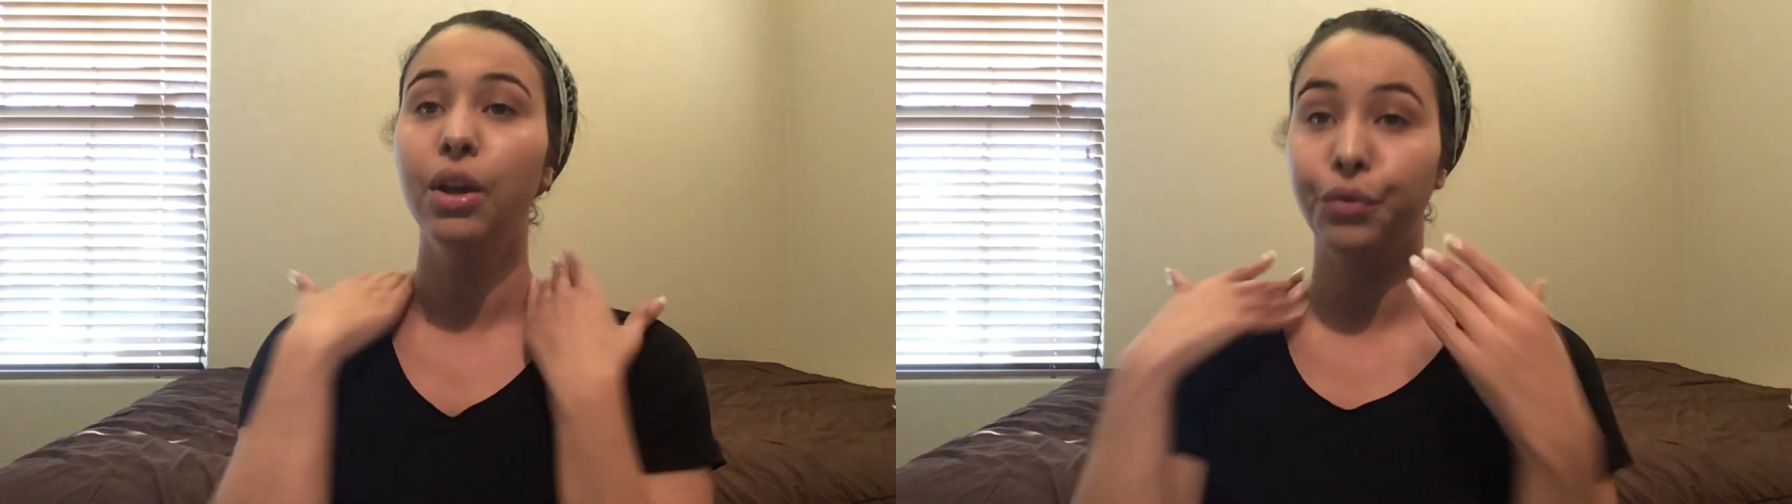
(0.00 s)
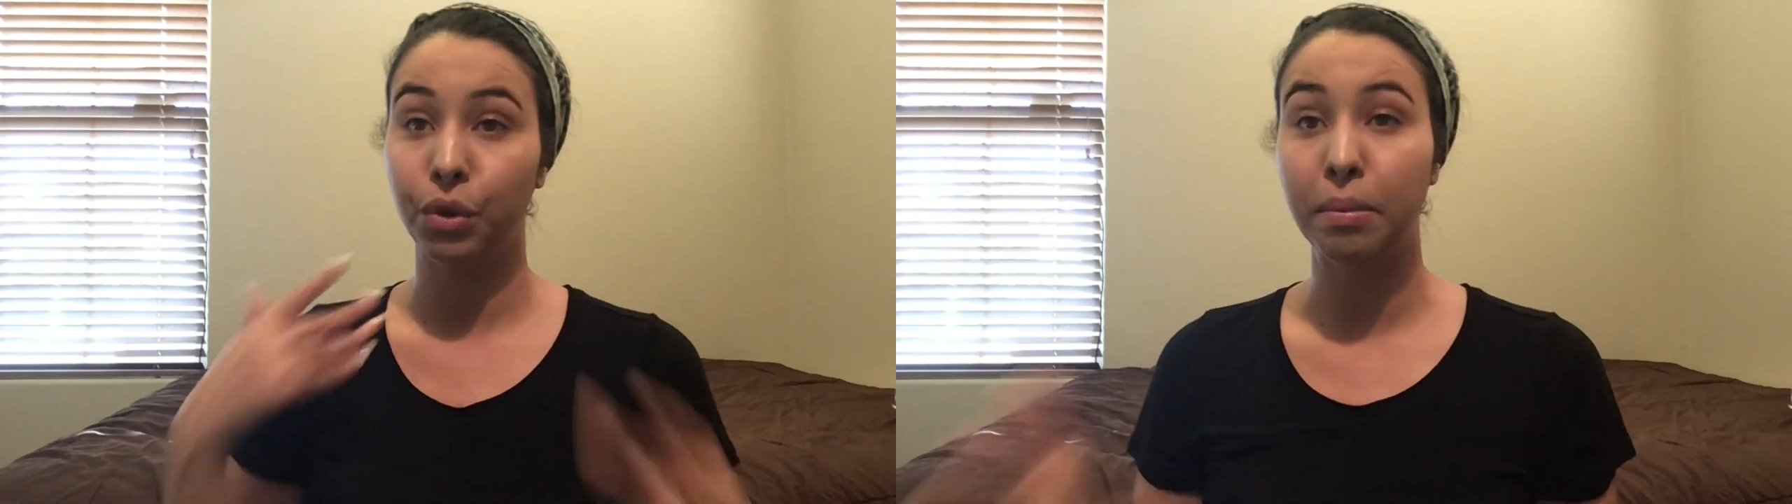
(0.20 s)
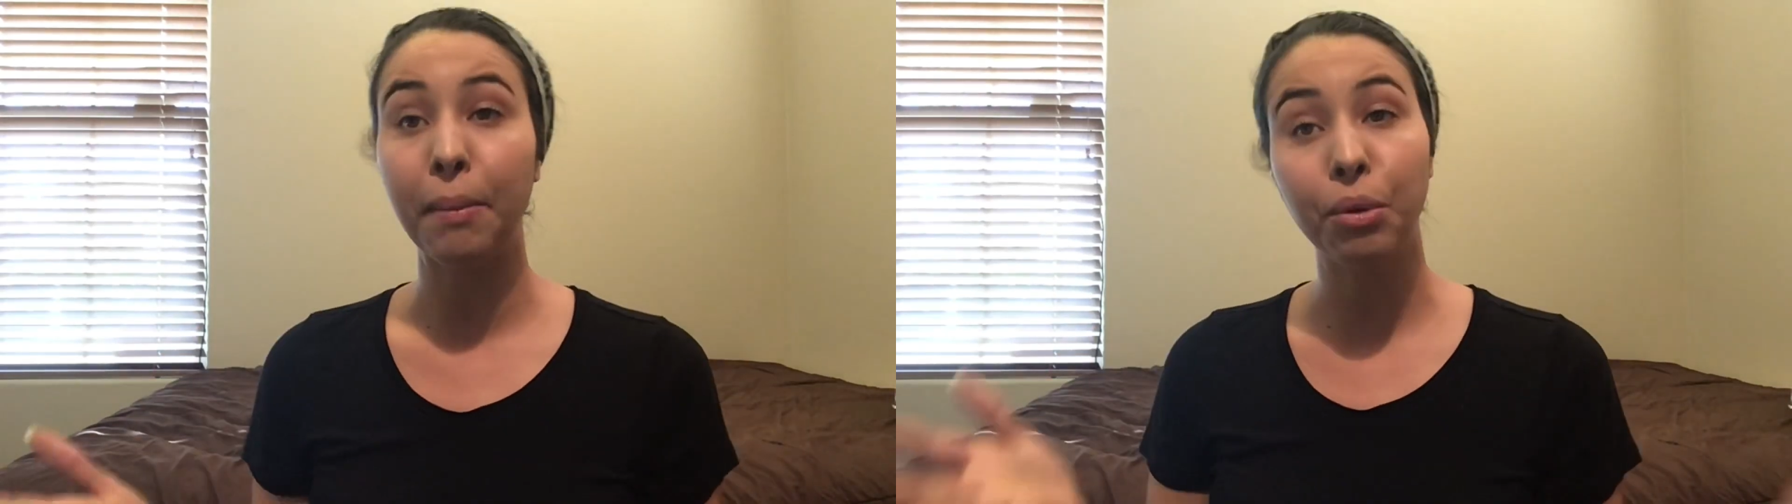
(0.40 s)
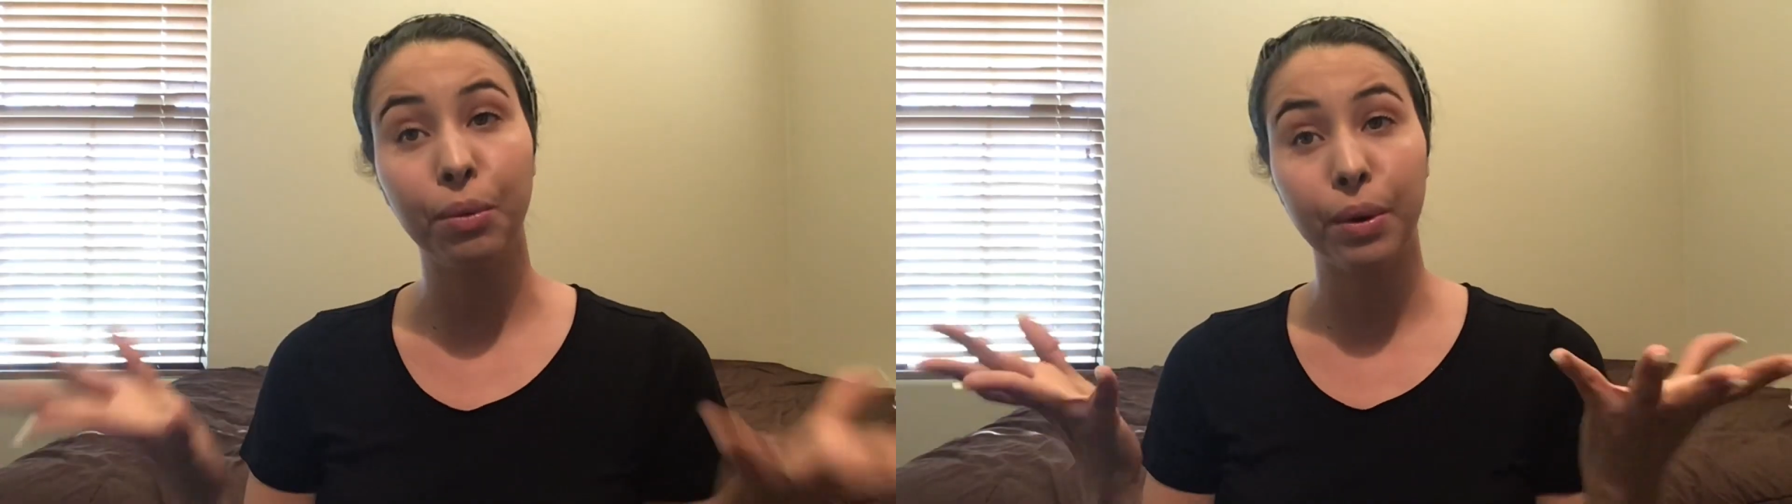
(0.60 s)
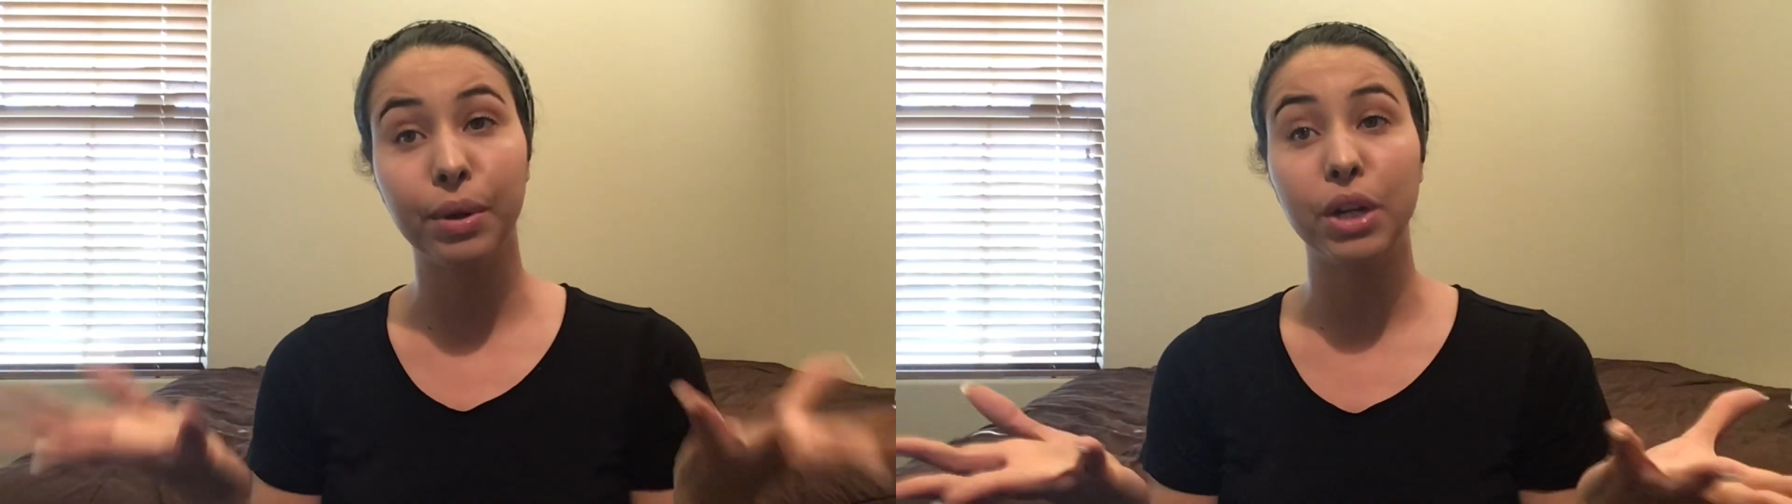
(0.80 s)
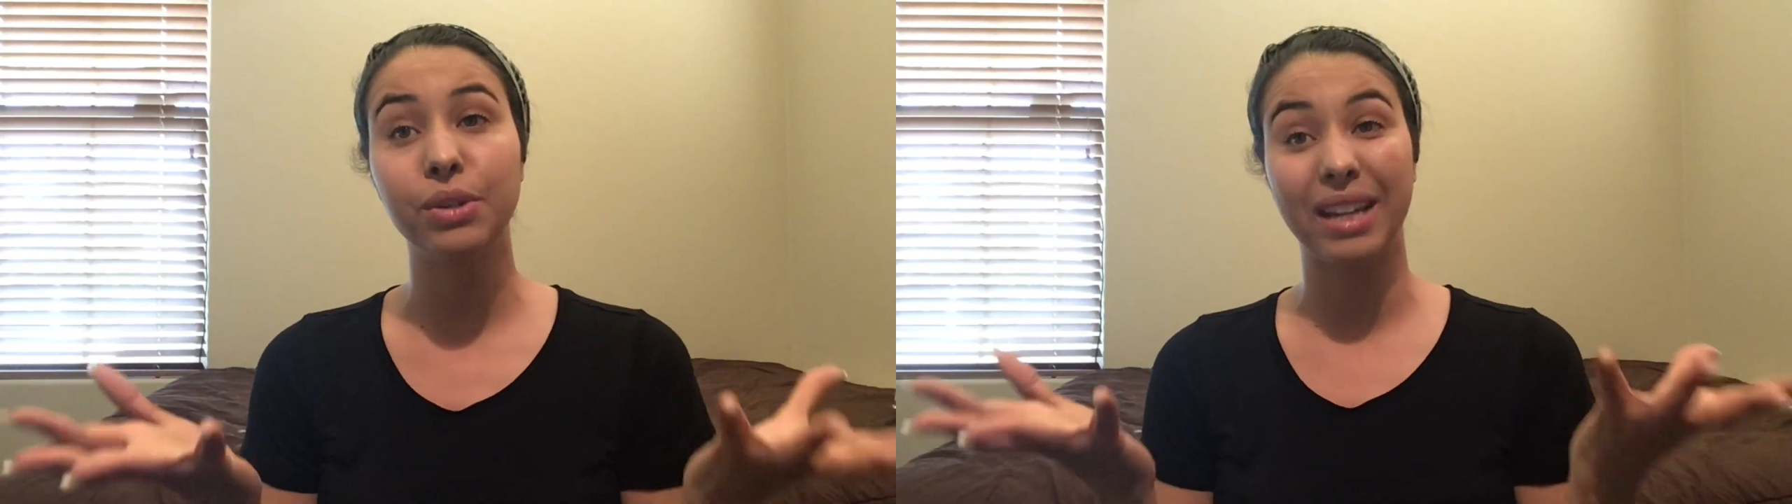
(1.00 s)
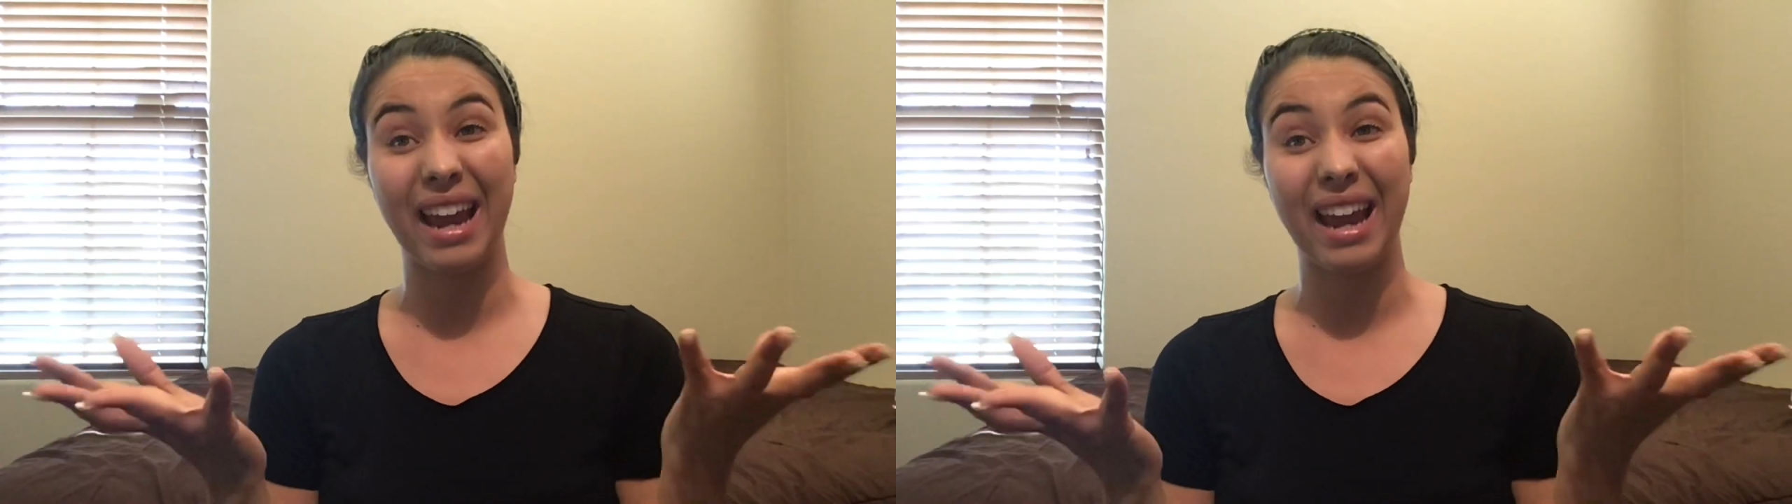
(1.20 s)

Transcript: If you remember when we were using